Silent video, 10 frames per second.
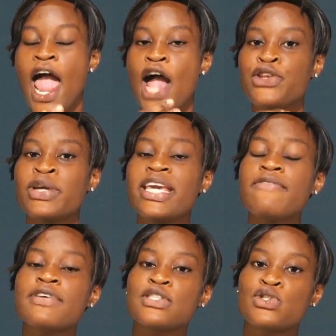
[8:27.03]
and you
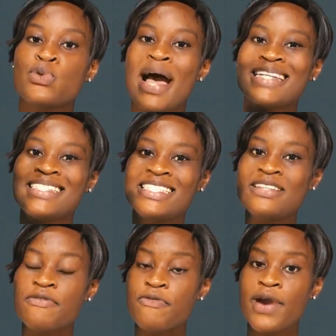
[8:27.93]
give it to a
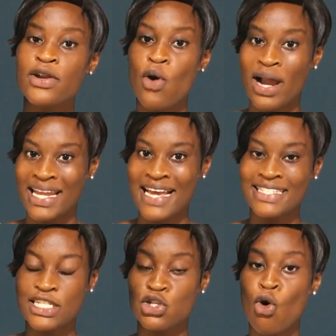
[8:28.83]
different
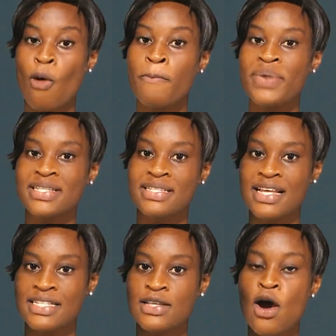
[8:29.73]
organization or
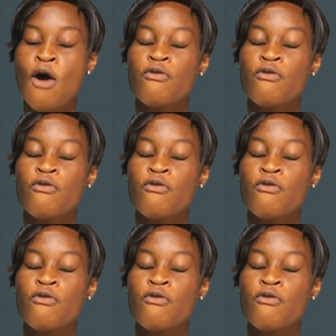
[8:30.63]
business